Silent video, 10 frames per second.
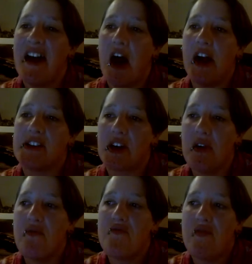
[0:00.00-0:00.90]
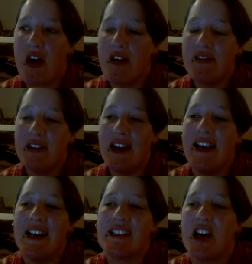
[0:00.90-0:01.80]
I don't run
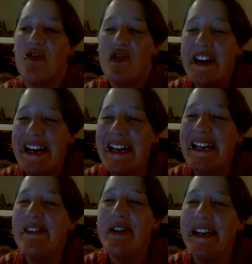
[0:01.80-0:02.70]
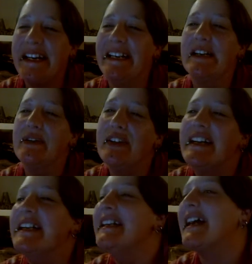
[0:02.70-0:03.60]
unless I really, really,
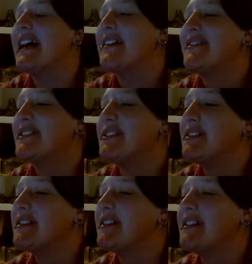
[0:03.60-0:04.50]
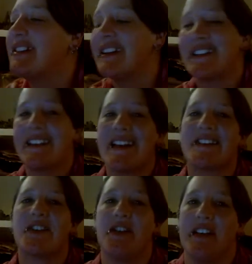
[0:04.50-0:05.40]
really have to. Like to get
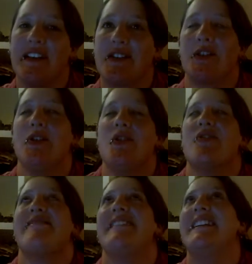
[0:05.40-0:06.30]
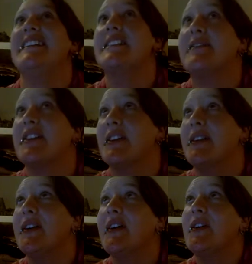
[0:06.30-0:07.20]
to college, or an interview,
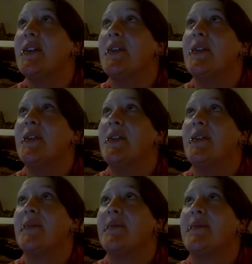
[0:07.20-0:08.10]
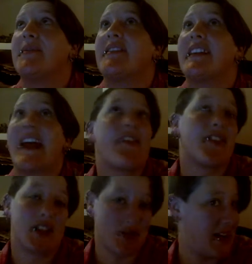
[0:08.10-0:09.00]
or to get
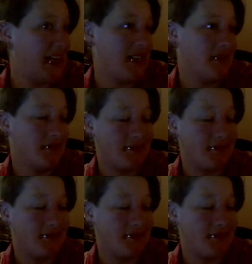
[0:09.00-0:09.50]
the train